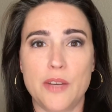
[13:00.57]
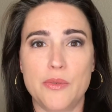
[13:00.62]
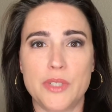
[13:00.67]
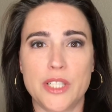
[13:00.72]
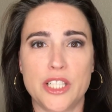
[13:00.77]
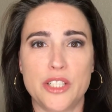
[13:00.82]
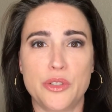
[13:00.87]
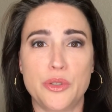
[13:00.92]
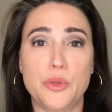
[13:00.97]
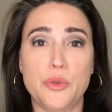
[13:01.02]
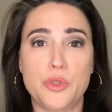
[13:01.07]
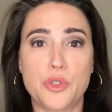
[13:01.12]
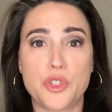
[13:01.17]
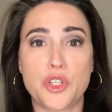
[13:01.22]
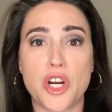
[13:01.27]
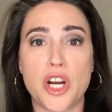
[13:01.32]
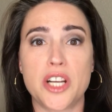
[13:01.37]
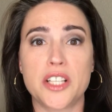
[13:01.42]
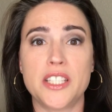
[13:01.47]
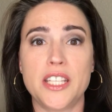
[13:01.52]
It was a little too
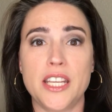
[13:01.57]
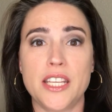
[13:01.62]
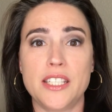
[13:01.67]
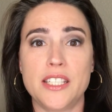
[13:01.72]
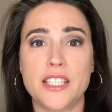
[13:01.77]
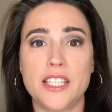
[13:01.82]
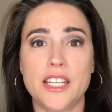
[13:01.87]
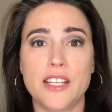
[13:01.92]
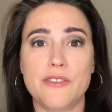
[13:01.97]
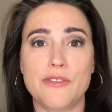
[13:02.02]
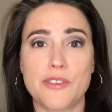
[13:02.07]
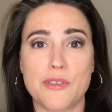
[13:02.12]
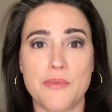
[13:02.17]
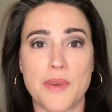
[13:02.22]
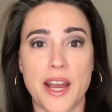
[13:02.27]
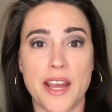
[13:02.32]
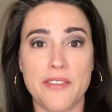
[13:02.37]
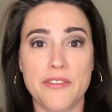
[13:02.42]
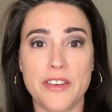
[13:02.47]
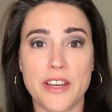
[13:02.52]
strong tasting for
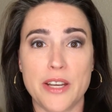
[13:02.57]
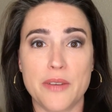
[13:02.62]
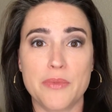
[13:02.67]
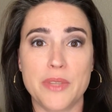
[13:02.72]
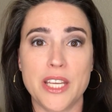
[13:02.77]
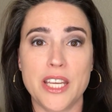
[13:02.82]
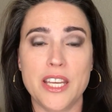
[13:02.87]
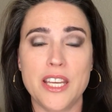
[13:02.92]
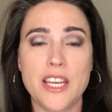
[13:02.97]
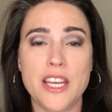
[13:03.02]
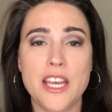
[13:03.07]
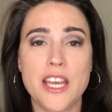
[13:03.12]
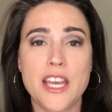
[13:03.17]
my family.